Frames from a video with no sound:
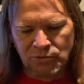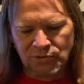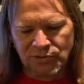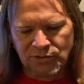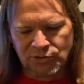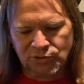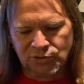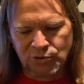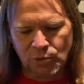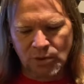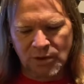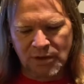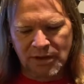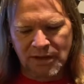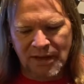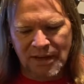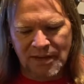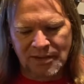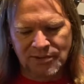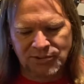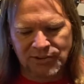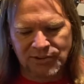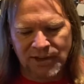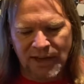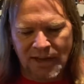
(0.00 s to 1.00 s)
into a
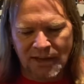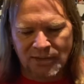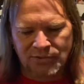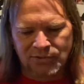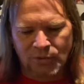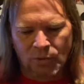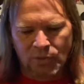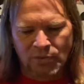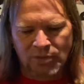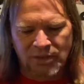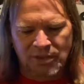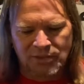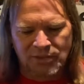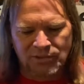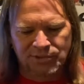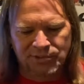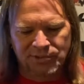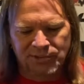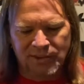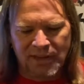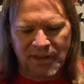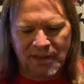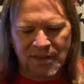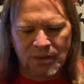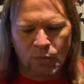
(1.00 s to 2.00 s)
guest house on the
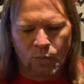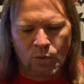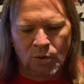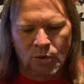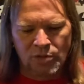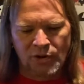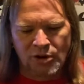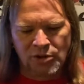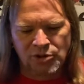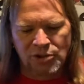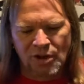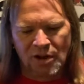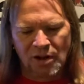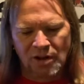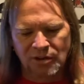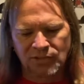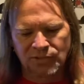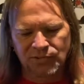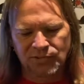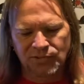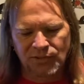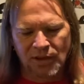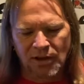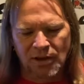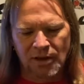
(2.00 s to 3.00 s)
estate where their young
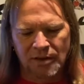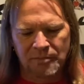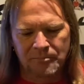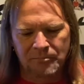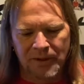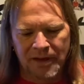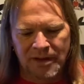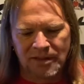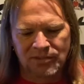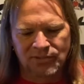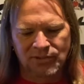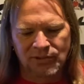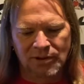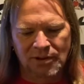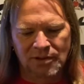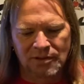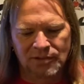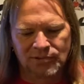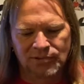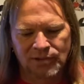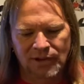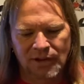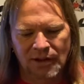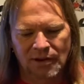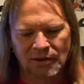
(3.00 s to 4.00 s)
son makes an
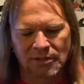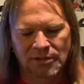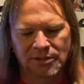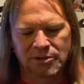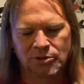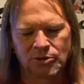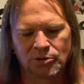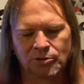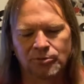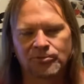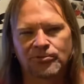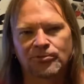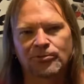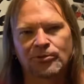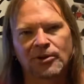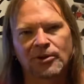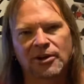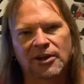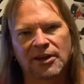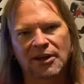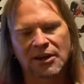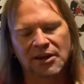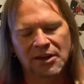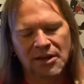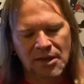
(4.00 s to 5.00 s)
unsettling new
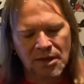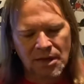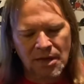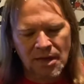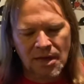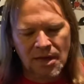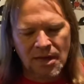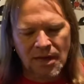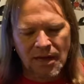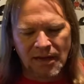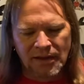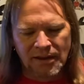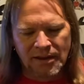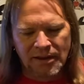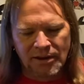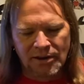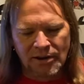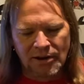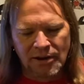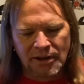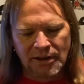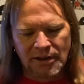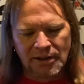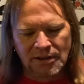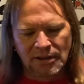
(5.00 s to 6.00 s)
friend, an
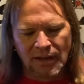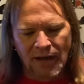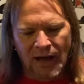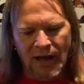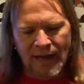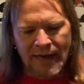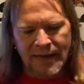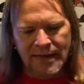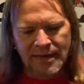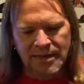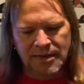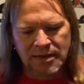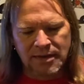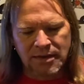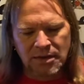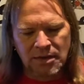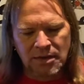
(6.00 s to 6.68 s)
eerie lifelike